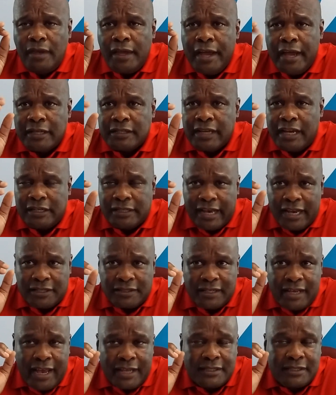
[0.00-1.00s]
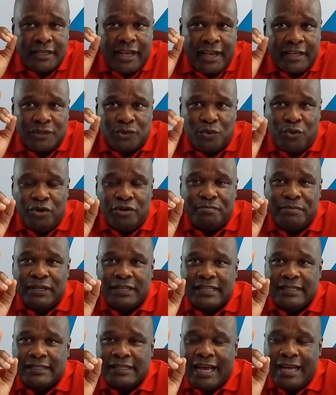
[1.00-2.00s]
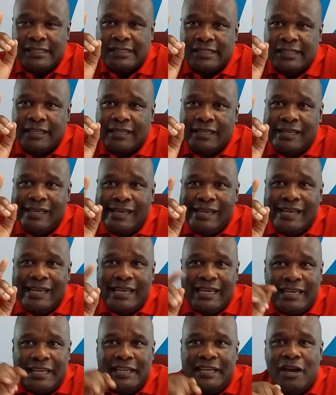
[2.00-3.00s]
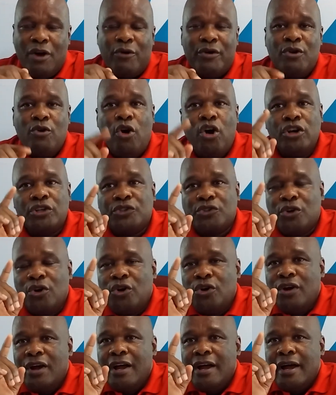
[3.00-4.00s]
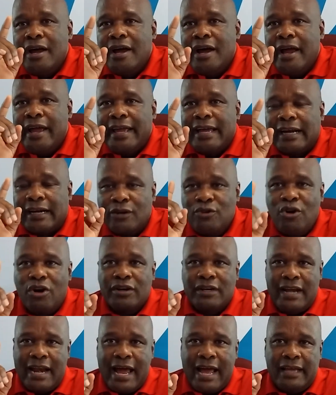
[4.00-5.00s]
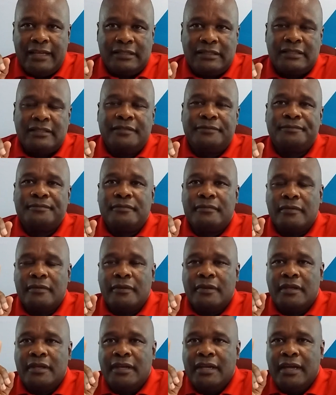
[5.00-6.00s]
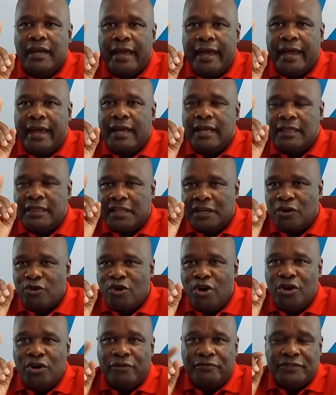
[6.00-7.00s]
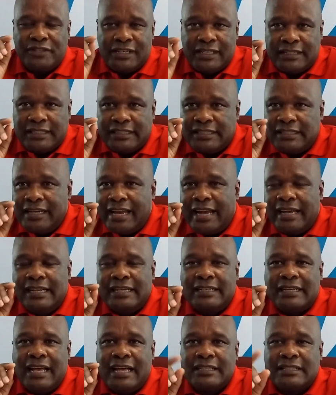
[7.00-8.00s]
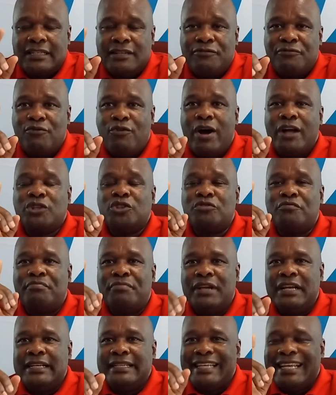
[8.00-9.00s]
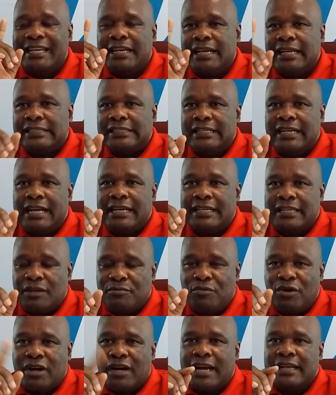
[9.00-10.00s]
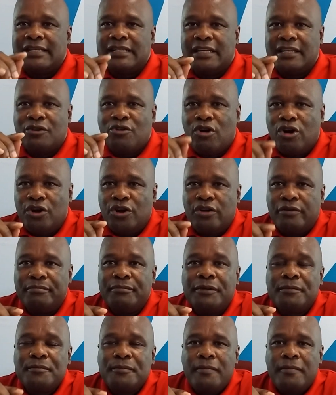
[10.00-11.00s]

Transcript: as we'll be discussing here, we also recognize the role of traditional leaders if we are to build a national democratic economy.